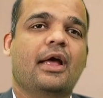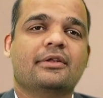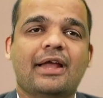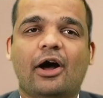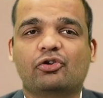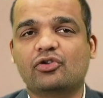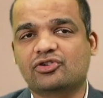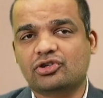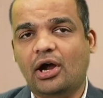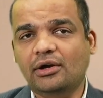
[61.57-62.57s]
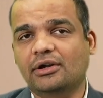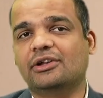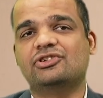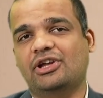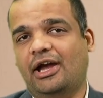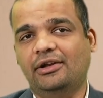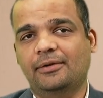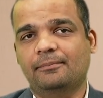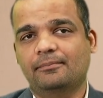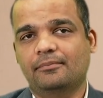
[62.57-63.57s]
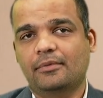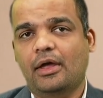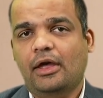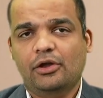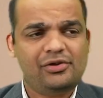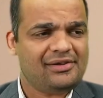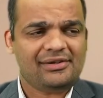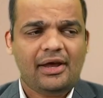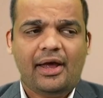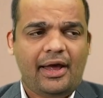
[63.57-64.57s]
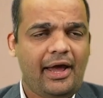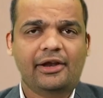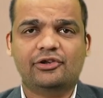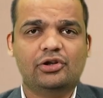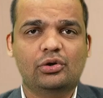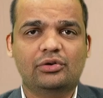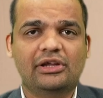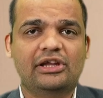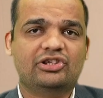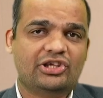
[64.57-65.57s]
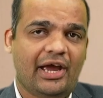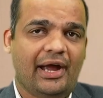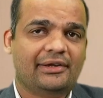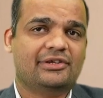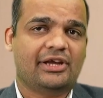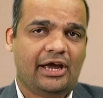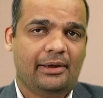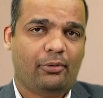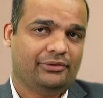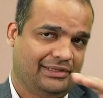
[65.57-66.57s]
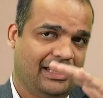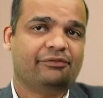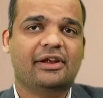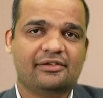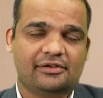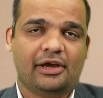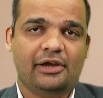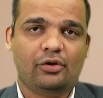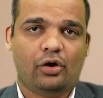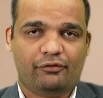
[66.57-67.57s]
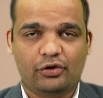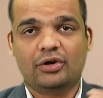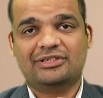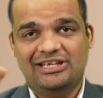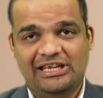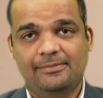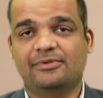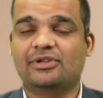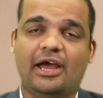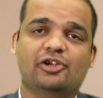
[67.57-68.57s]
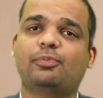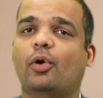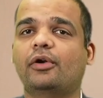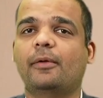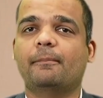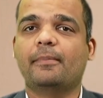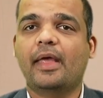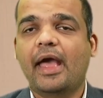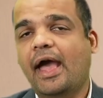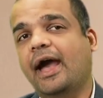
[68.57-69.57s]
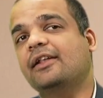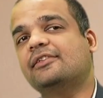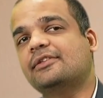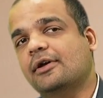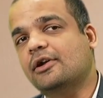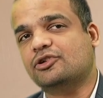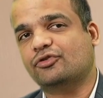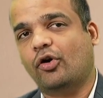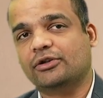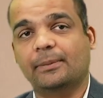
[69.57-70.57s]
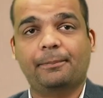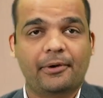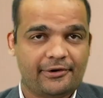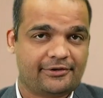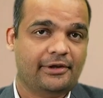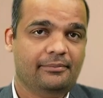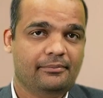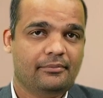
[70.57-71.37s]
Now, to start a chat, you just head to the Chat tab on the left-hand side of your Teams dashboard and search for the person